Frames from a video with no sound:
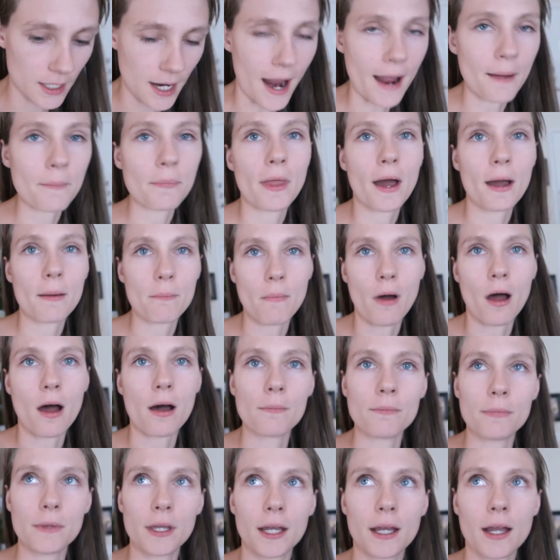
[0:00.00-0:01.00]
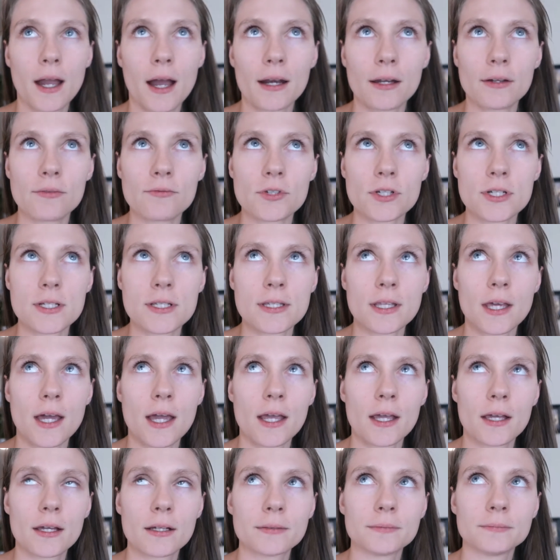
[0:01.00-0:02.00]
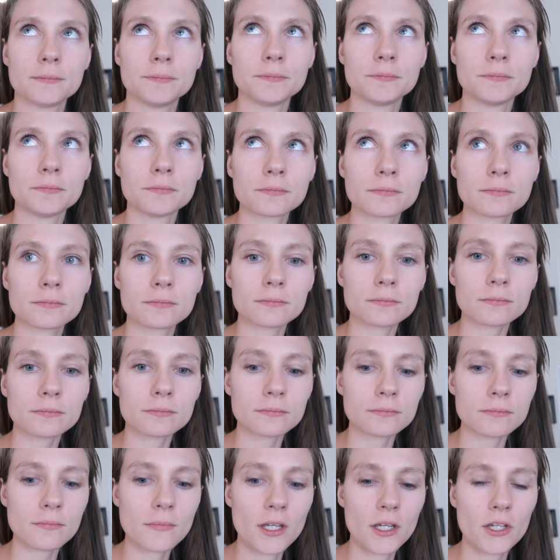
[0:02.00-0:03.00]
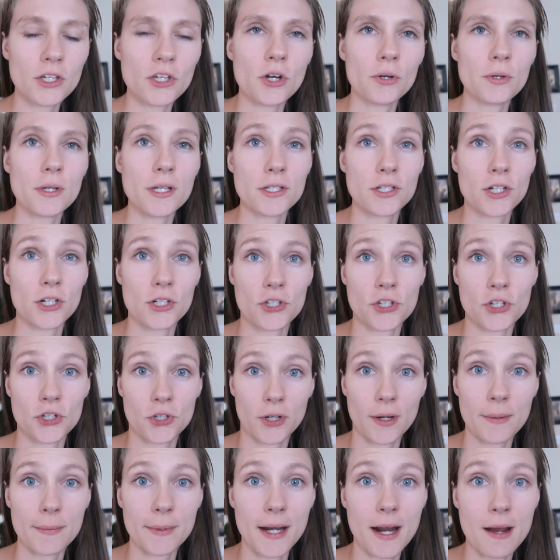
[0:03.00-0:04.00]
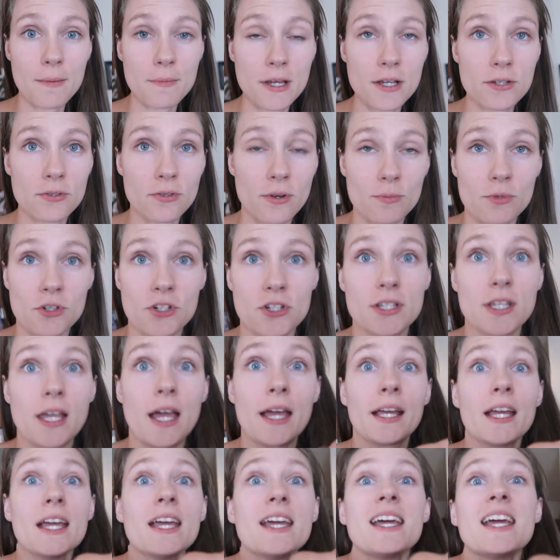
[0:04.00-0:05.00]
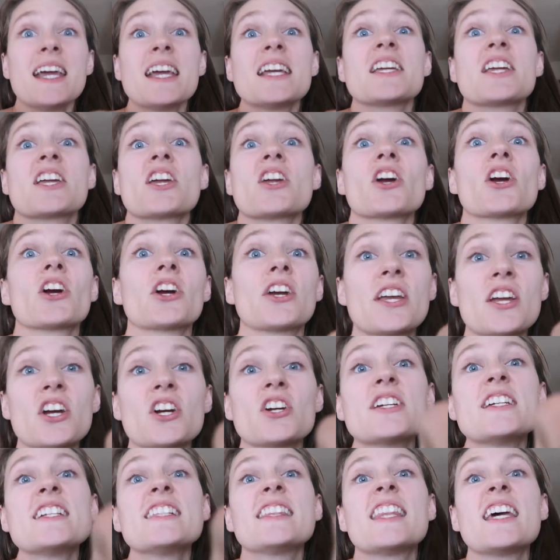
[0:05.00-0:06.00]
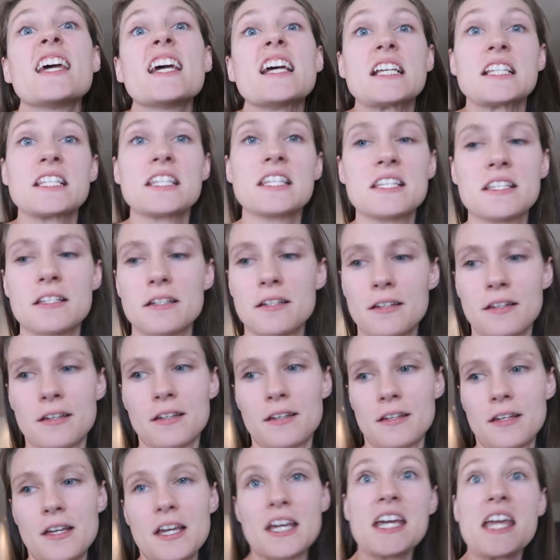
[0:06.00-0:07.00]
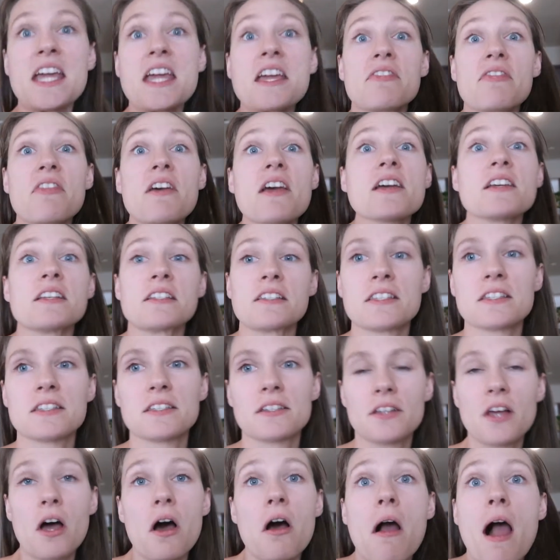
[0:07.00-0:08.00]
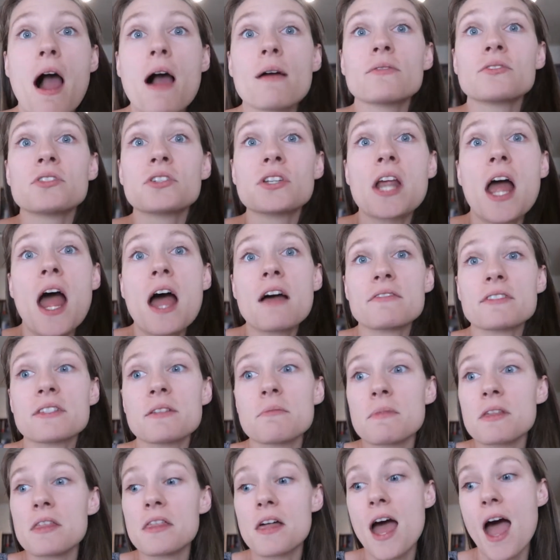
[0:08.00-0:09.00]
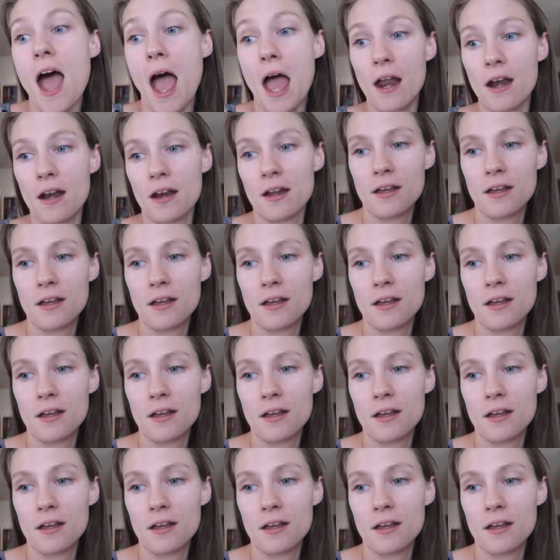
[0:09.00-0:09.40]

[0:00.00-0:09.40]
I'm that mom that kind of just like, you know, he starts screaming at me, so I'm just like, here, here, eat this. Eat this. Oh, have, have some of that.